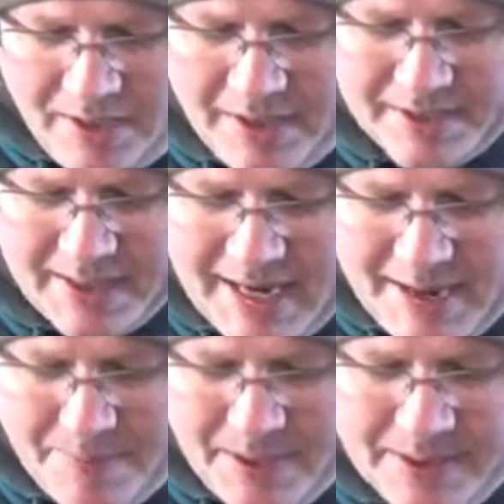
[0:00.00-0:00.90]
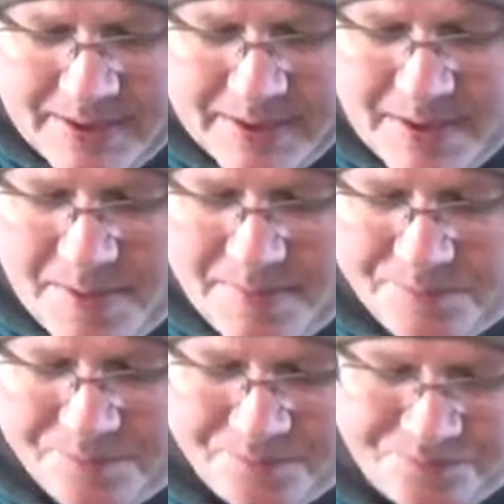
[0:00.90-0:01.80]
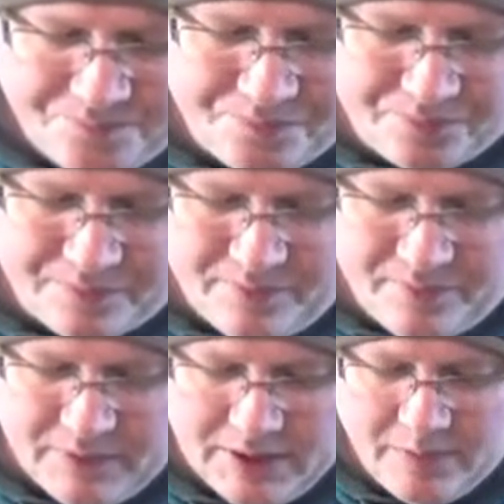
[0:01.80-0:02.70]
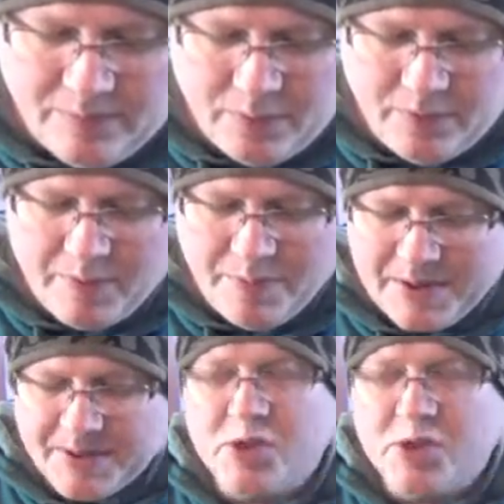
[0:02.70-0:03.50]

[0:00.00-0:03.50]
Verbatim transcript: this game is um, one of the best